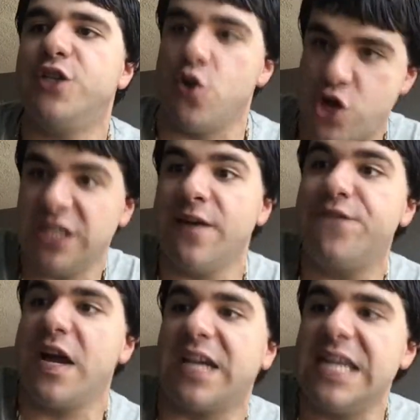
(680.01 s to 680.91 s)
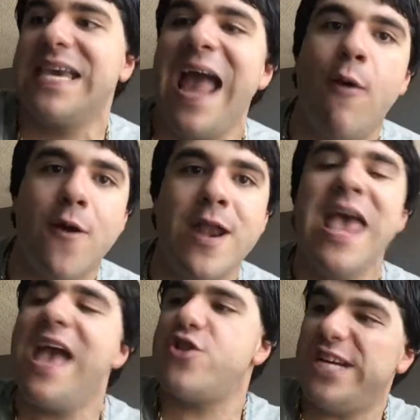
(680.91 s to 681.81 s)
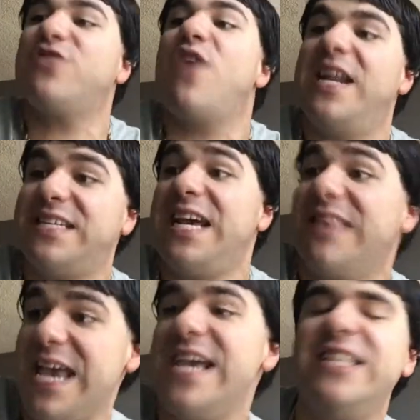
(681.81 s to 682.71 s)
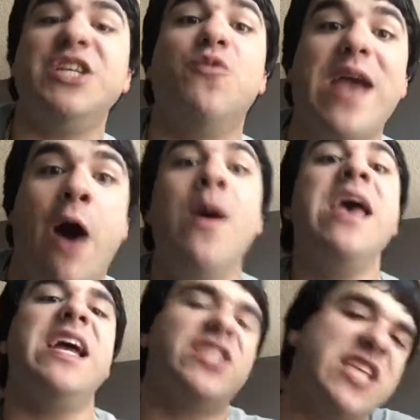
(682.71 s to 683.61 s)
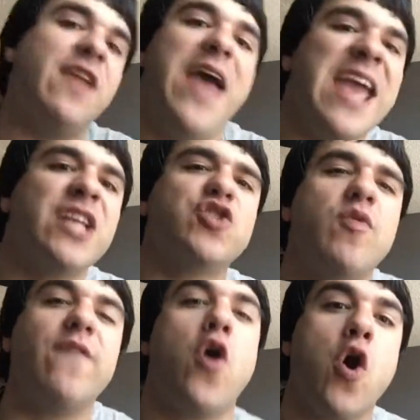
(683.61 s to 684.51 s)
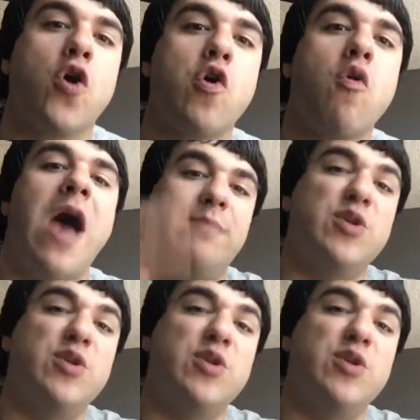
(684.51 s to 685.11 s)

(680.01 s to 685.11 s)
So she's a fucking coward, and she's trying to take the easy way out instead of answering for her crimes.